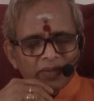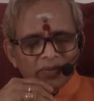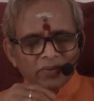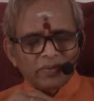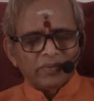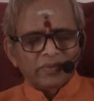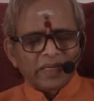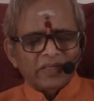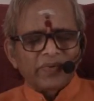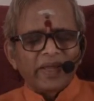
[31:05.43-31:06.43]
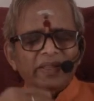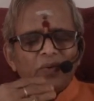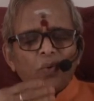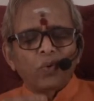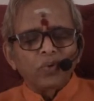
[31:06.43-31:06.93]
So that's where the
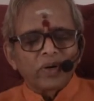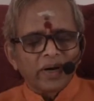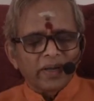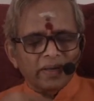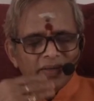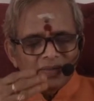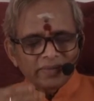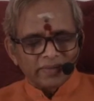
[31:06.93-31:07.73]
Omkara